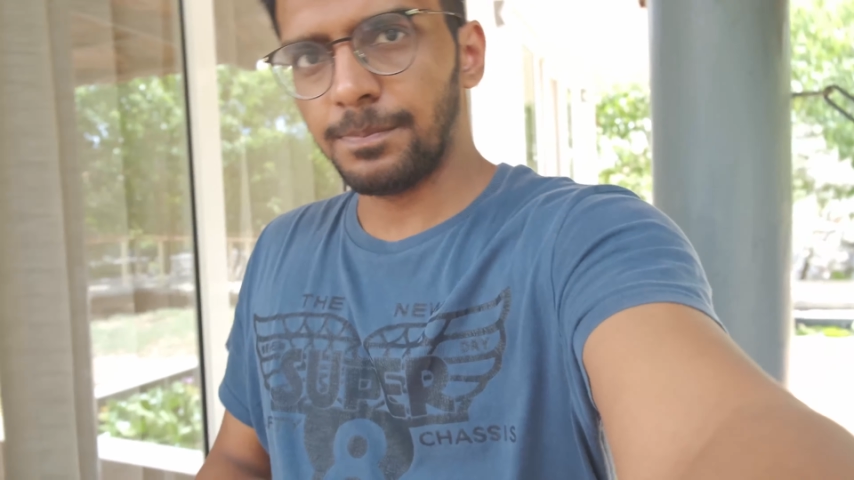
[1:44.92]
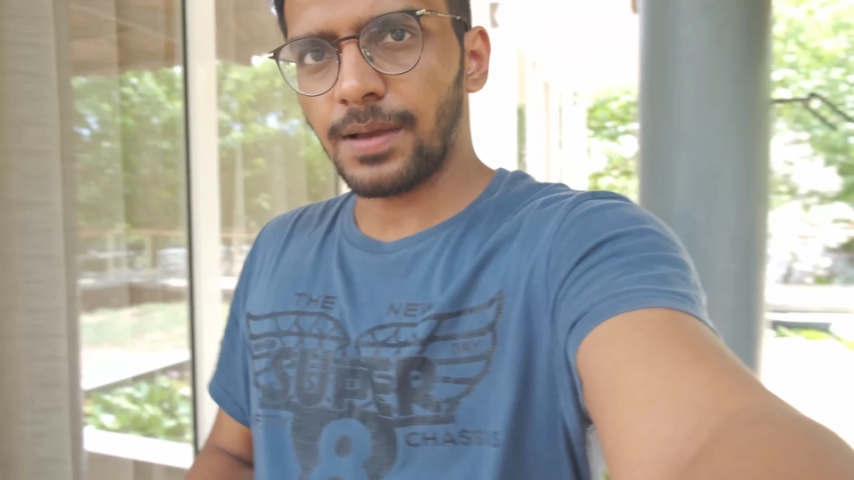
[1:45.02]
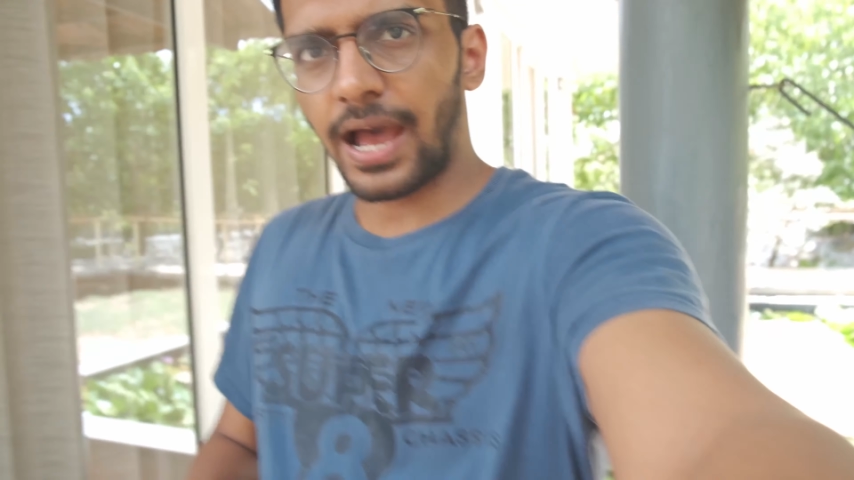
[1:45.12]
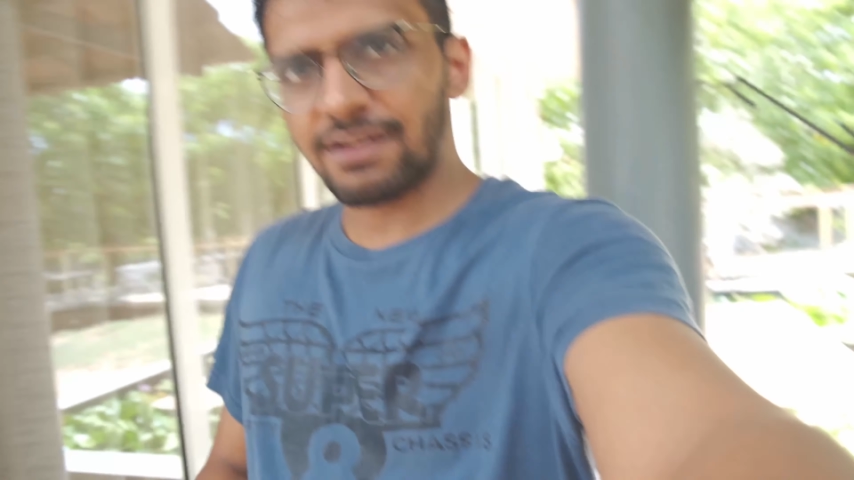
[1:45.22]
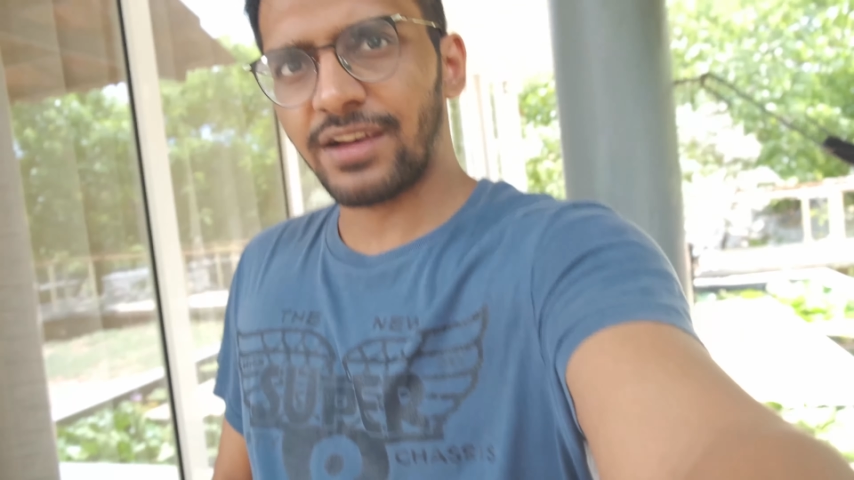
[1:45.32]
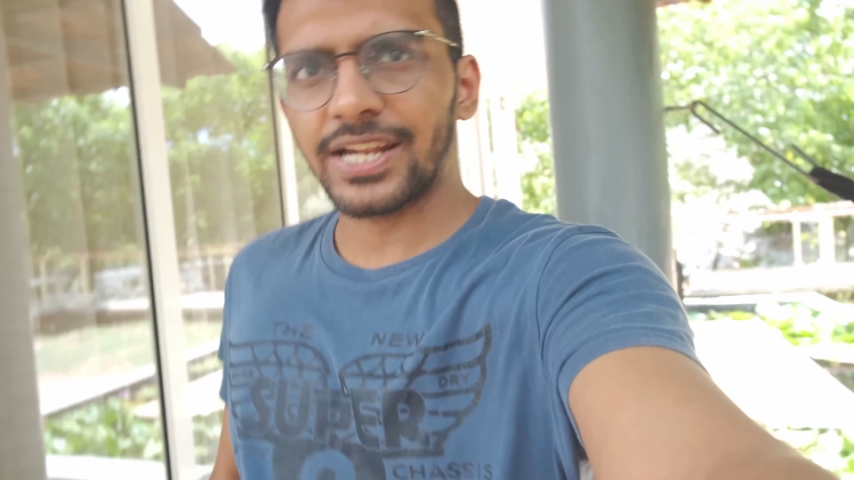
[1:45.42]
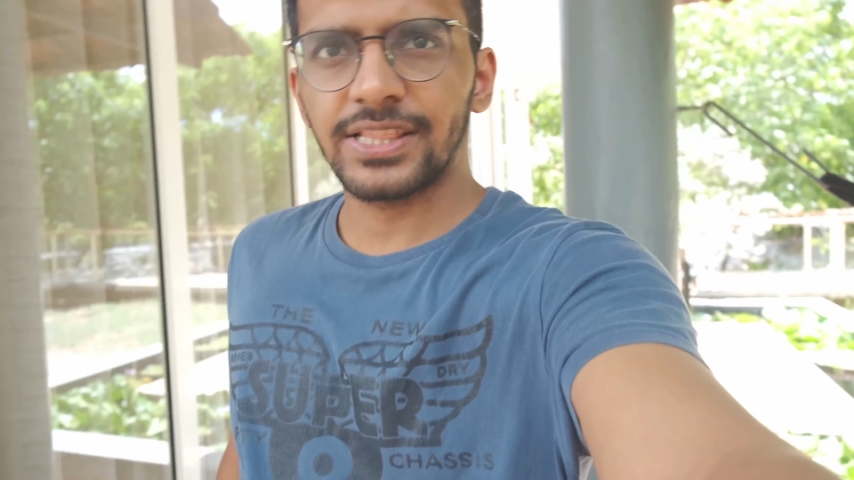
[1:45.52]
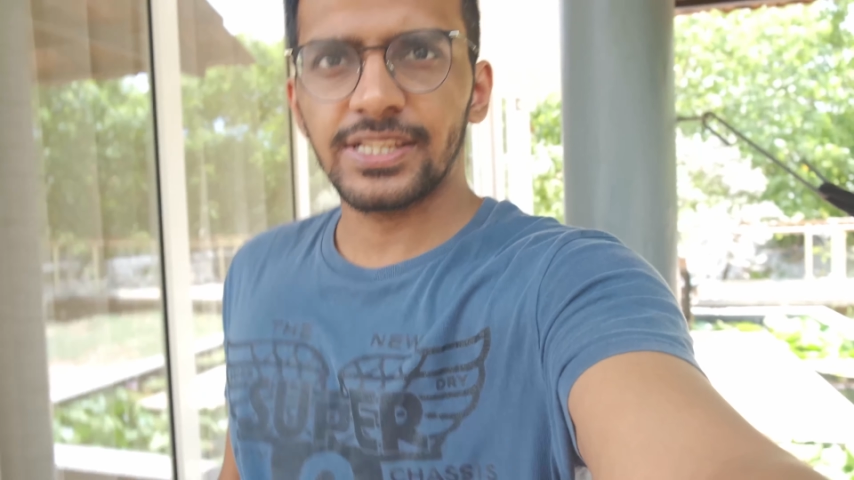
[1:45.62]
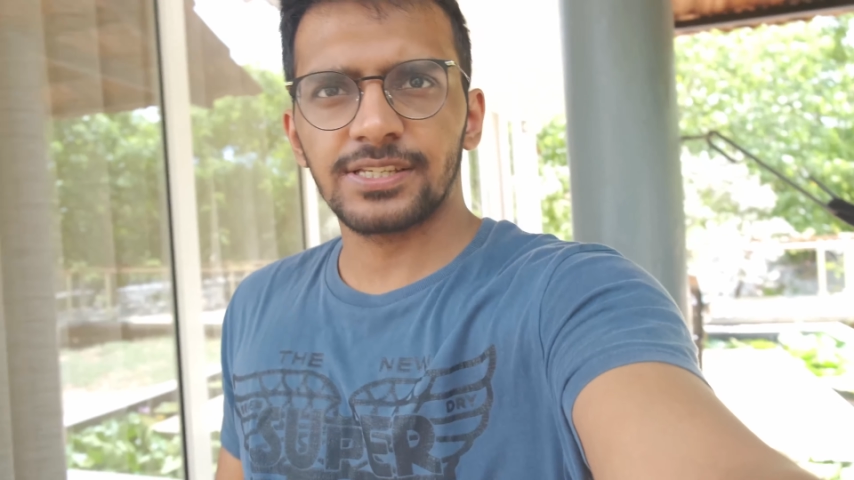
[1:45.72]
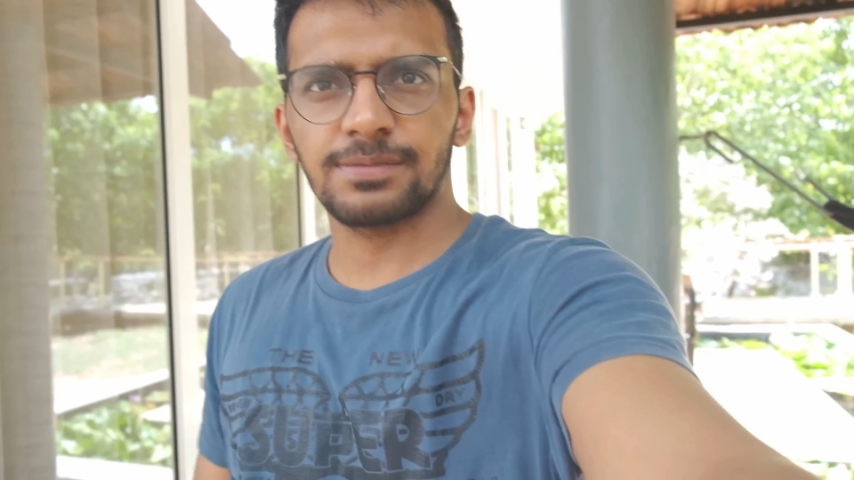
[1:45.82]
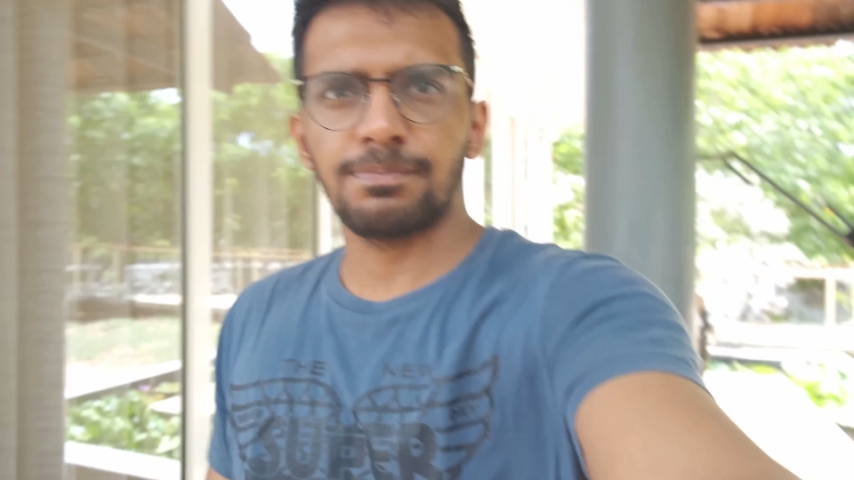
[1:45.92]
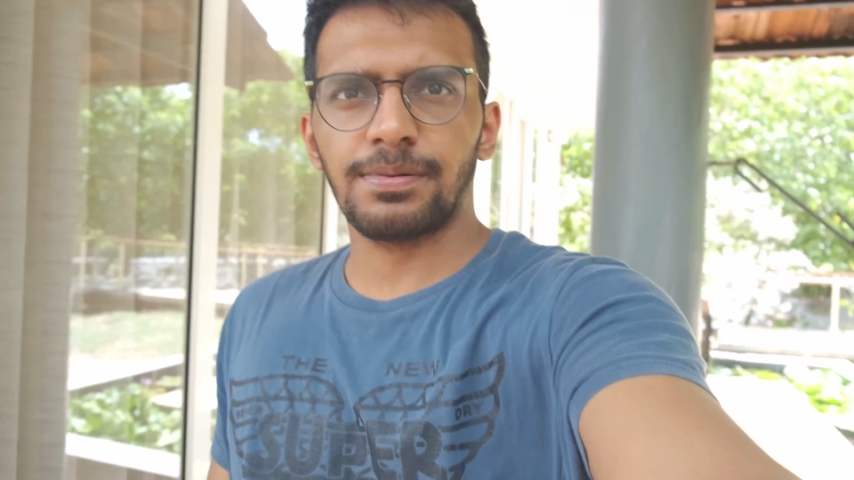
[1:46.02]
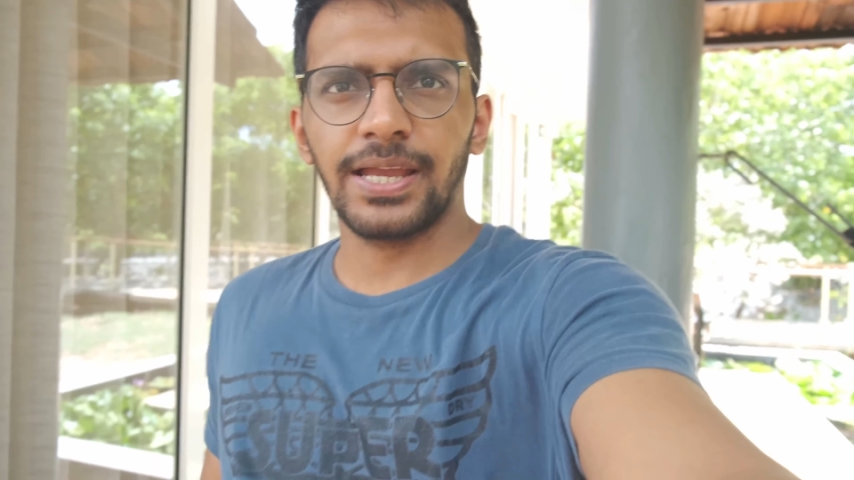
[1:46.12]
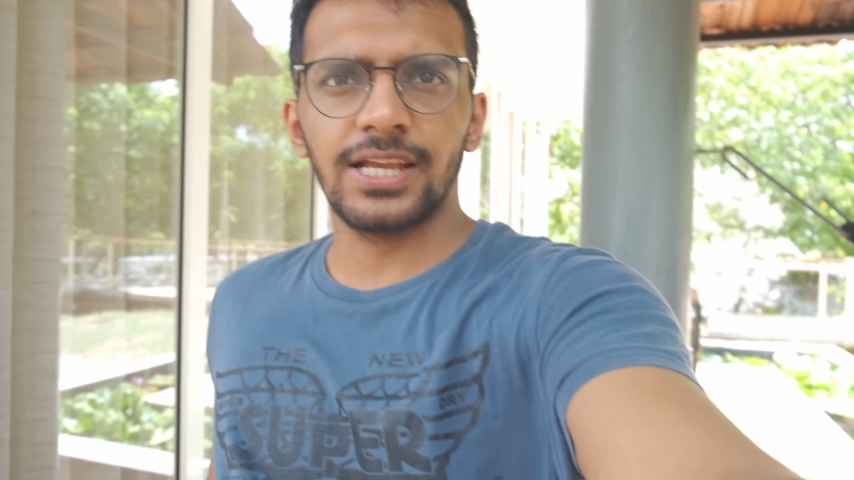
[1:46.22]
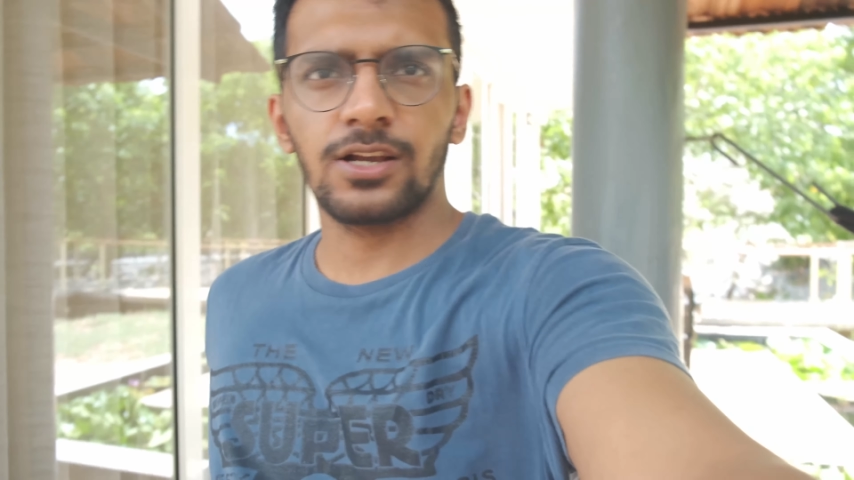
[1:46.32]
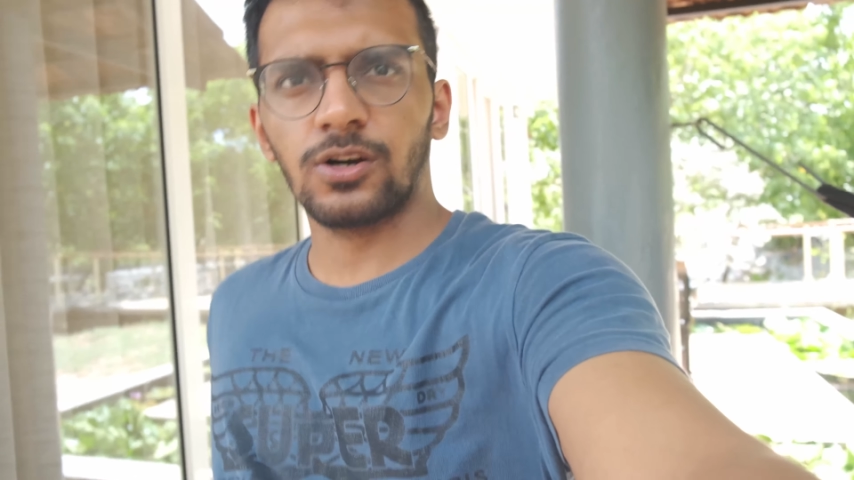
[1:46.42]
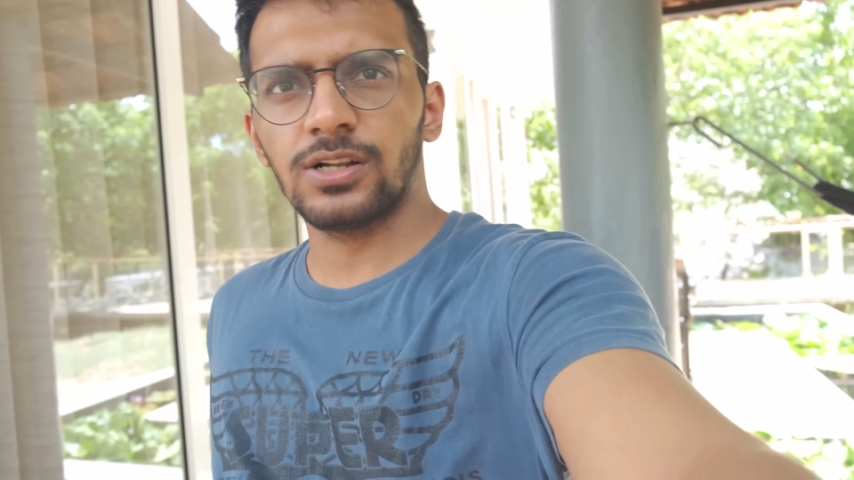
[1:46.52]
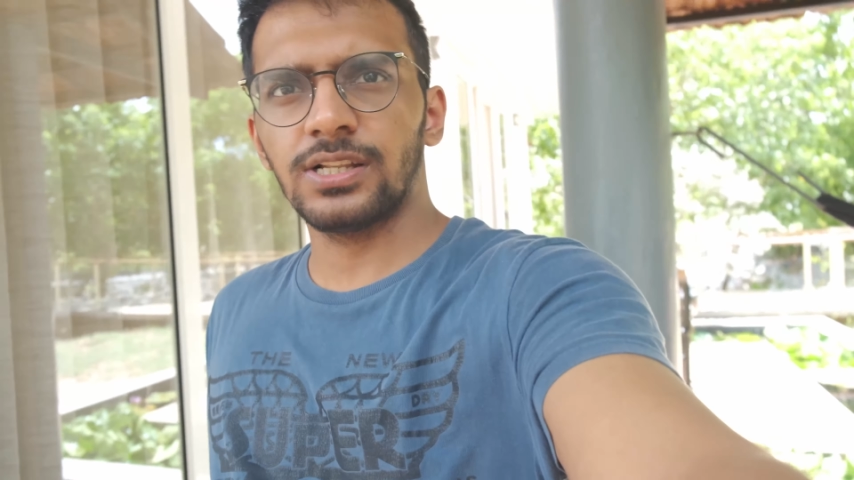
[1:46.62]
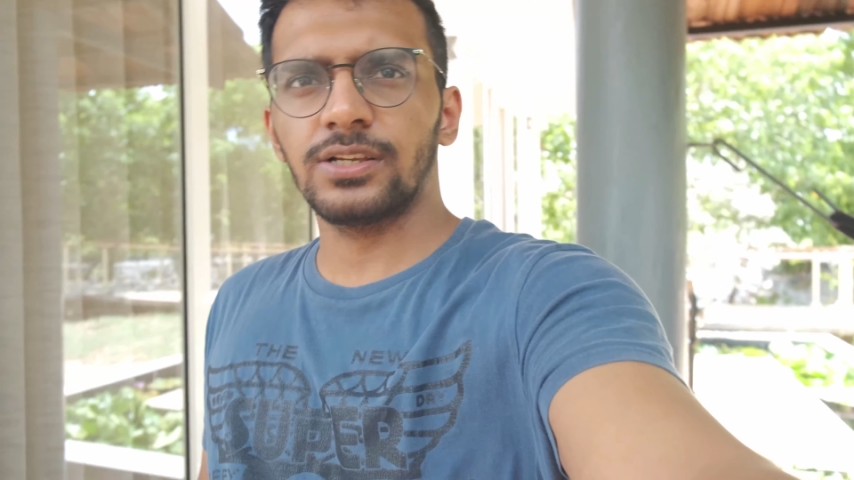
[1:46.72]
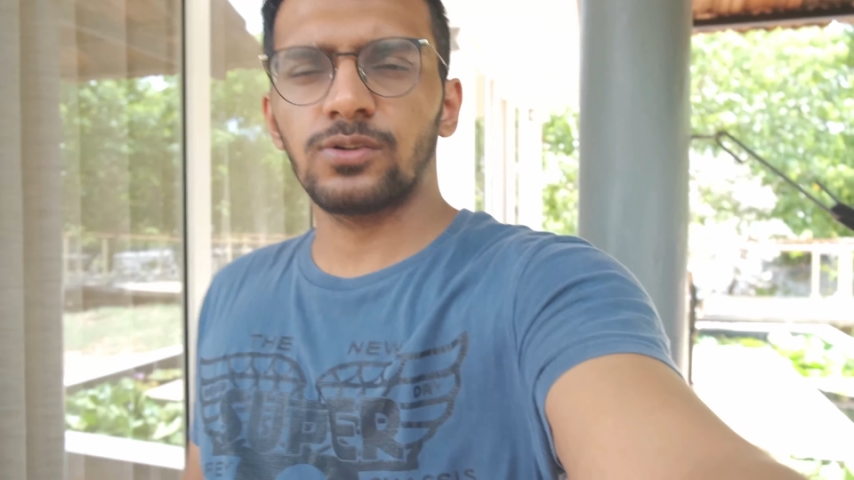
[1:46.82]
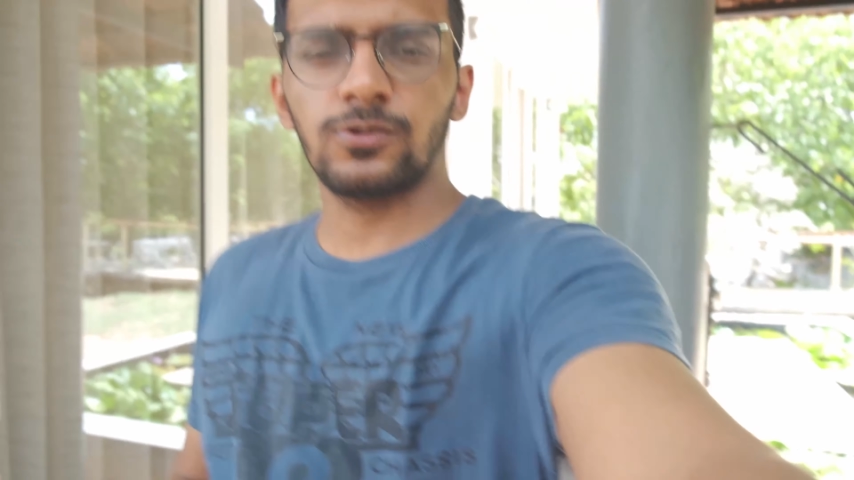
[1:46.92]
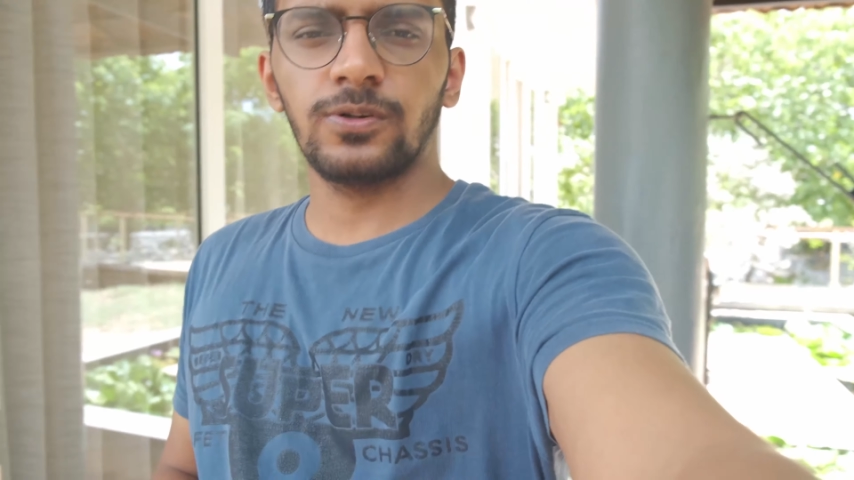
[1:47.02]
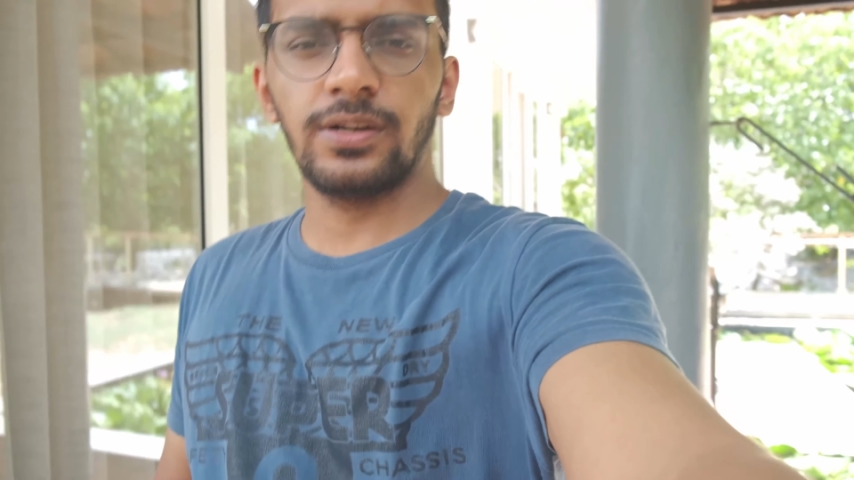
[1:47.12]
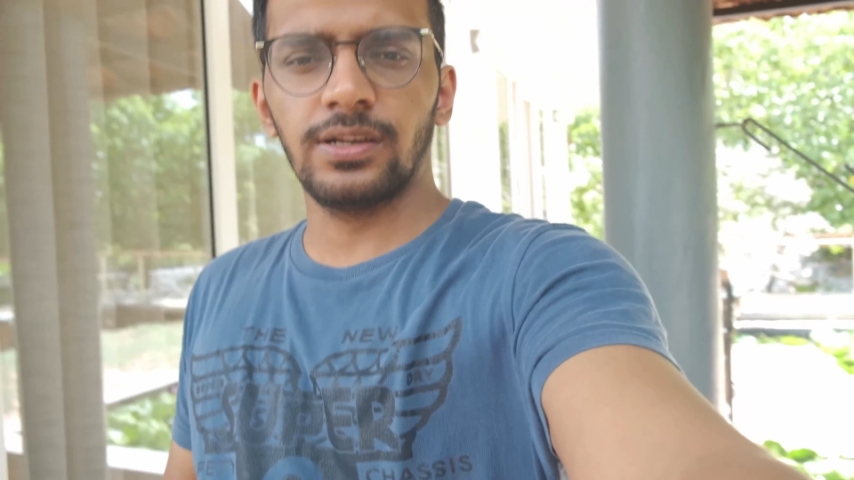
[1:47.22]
I've added this mic called the Rode